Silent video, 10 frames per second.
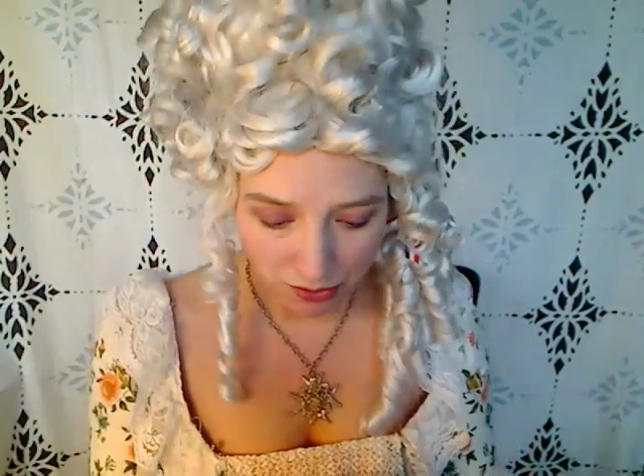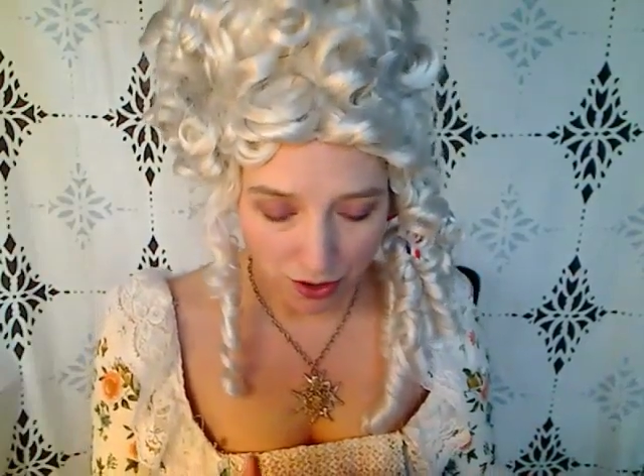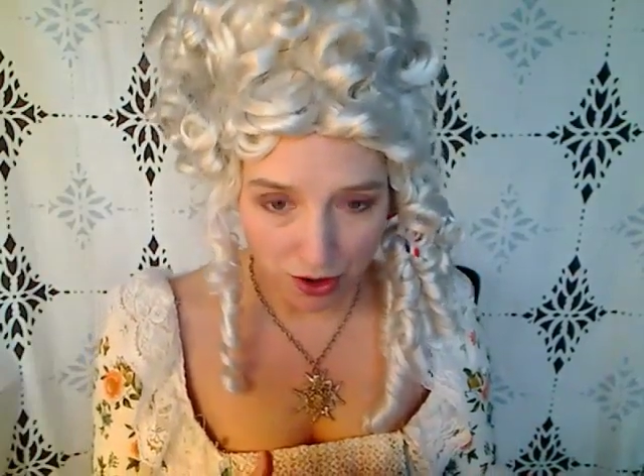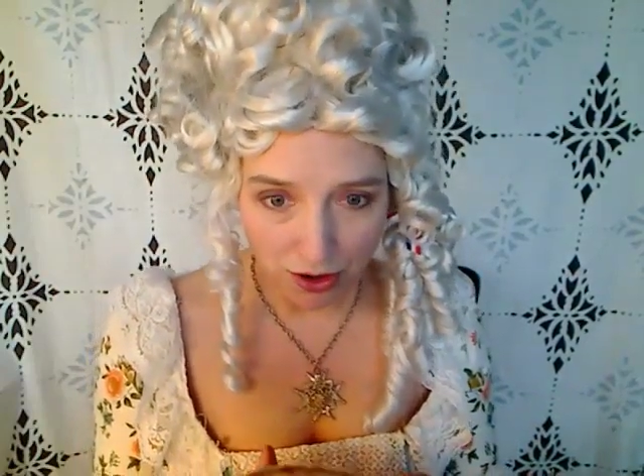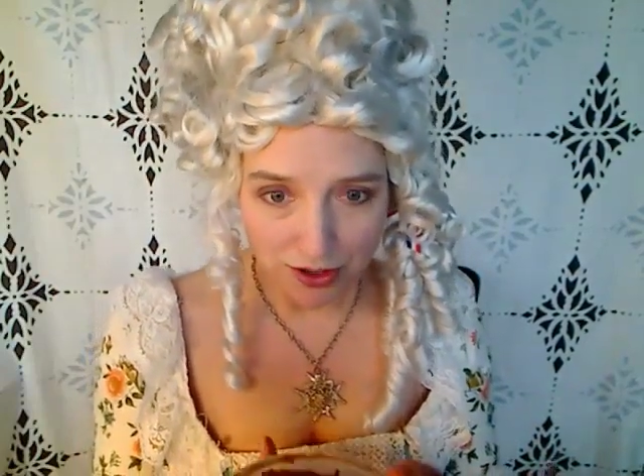
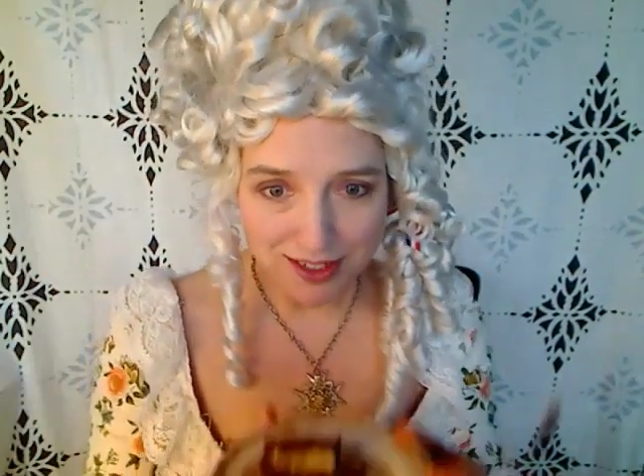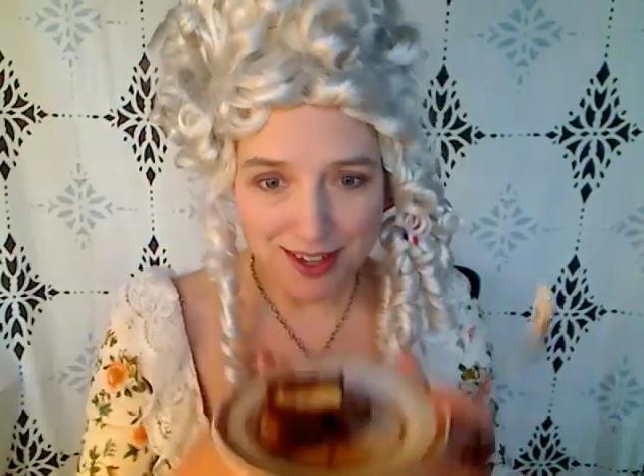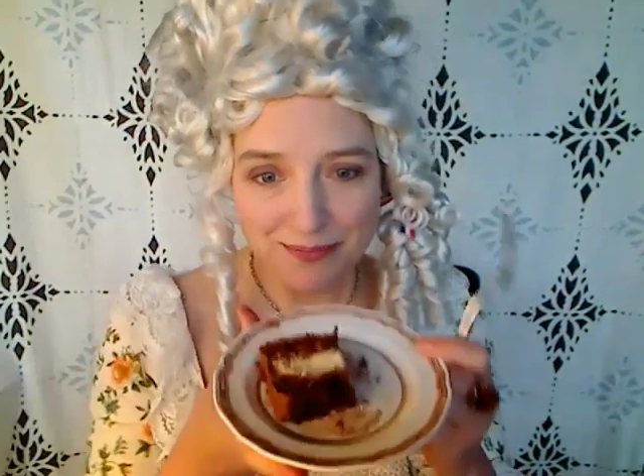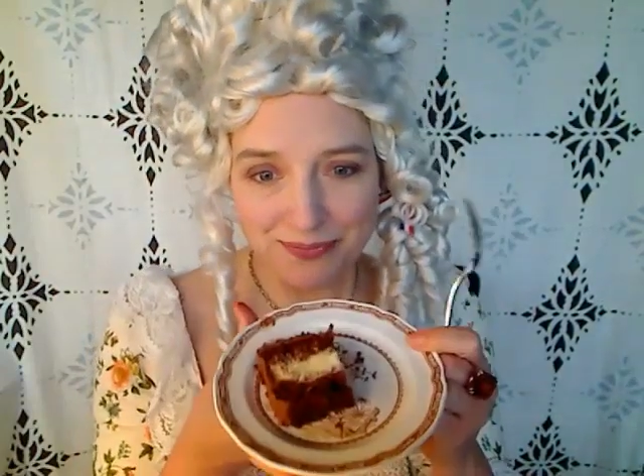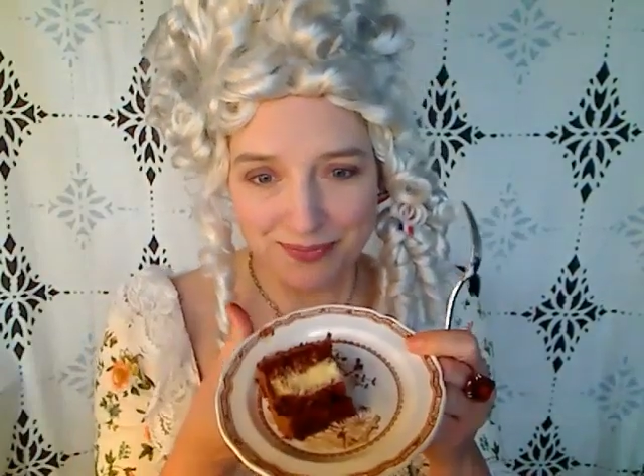calls.
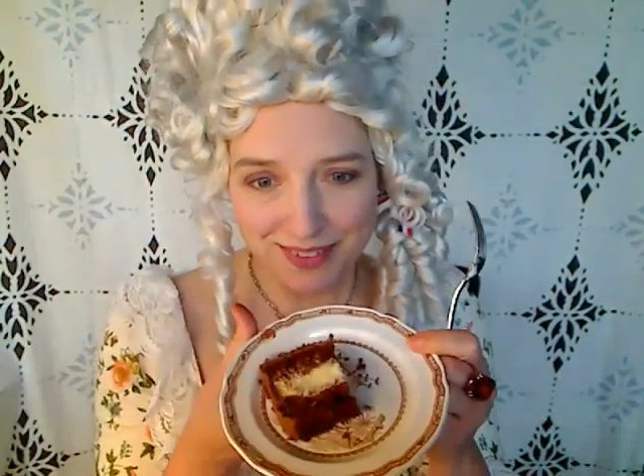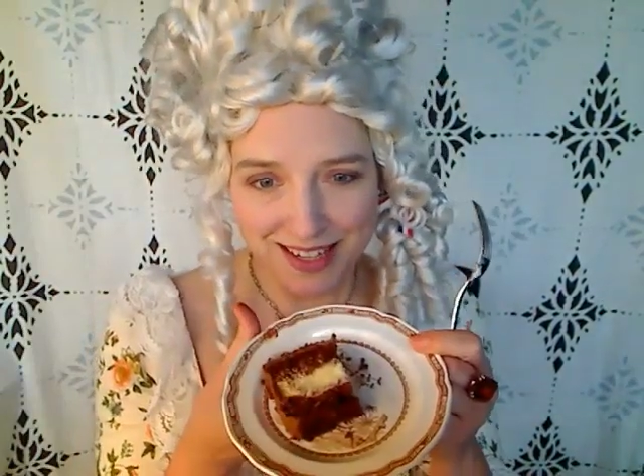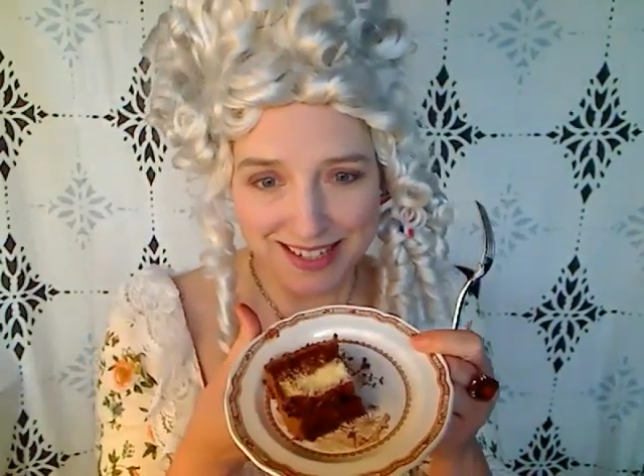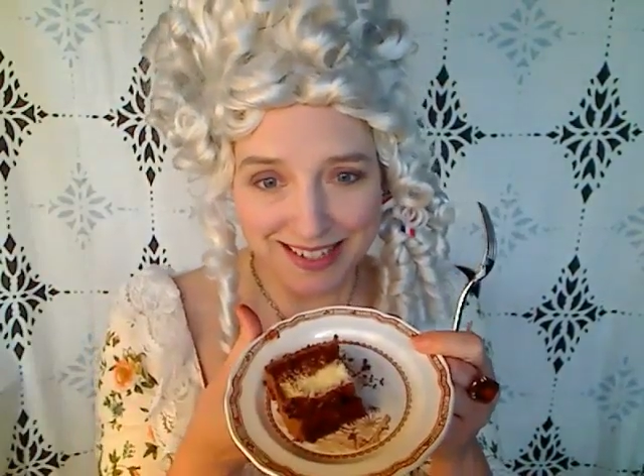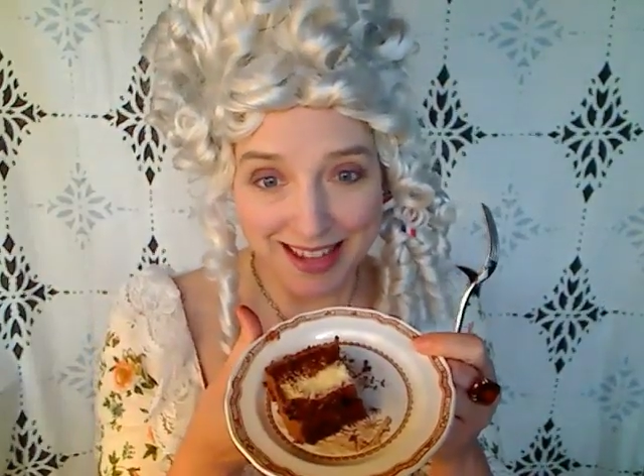
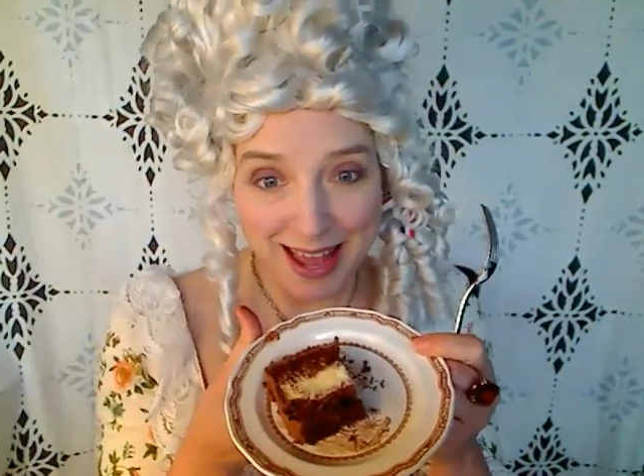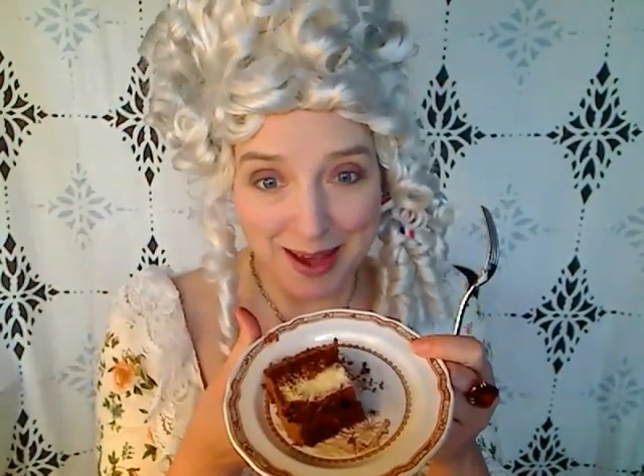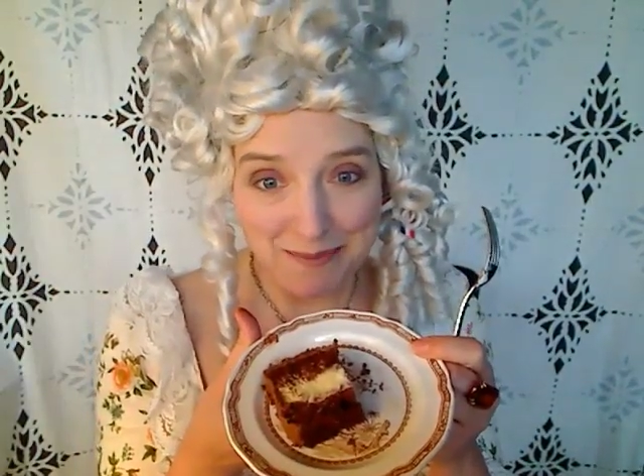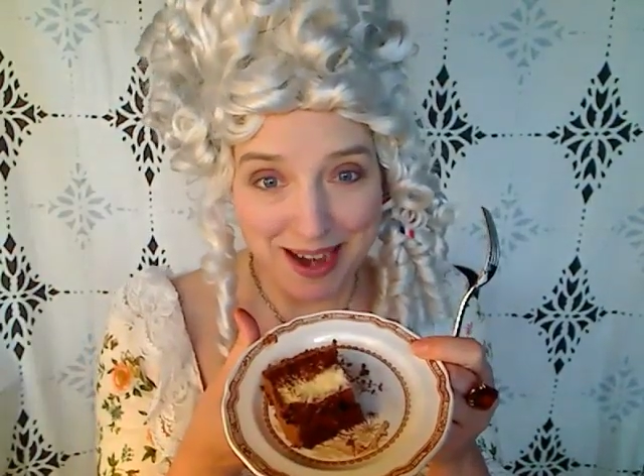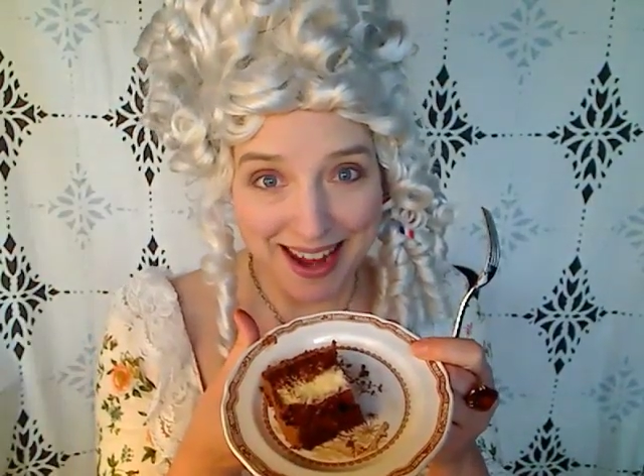It's a cake
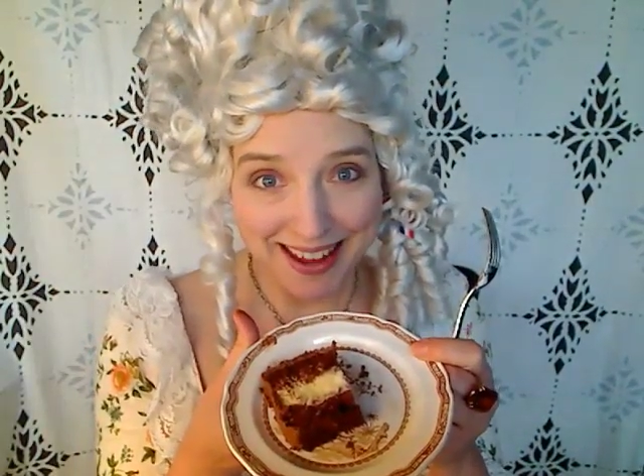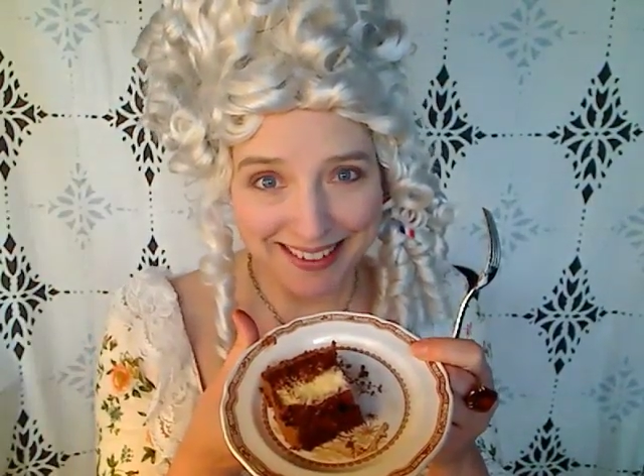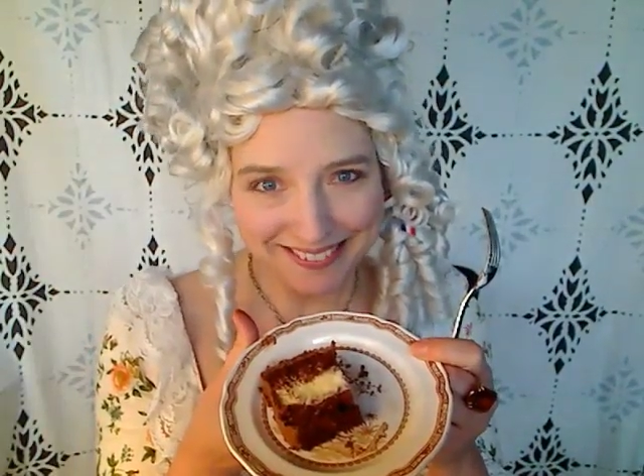break.